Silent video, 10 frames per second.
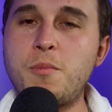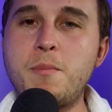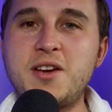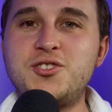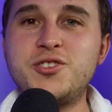
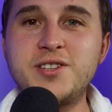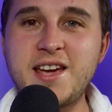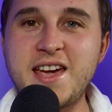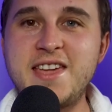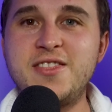mentioned
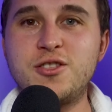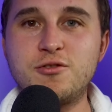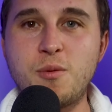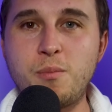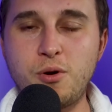in the
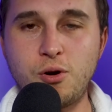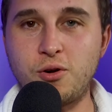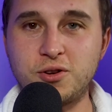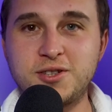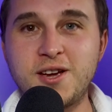
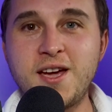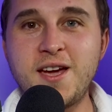report.